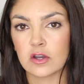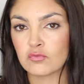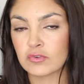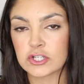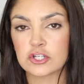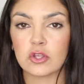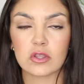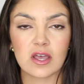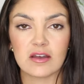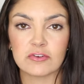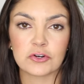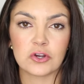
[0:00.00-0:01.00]
original
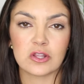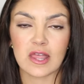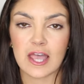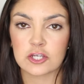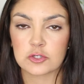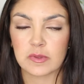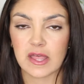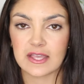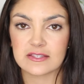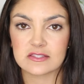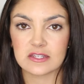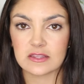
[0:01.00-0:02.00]
CoverGirl Lash
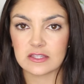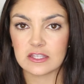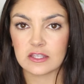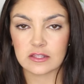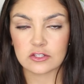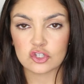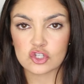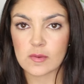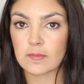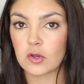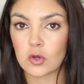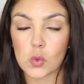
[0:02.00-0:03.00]
Blast in the
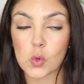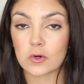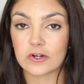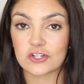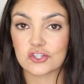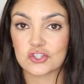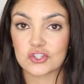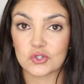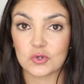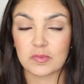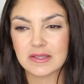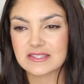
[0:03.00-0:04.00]
jumbo orange tube.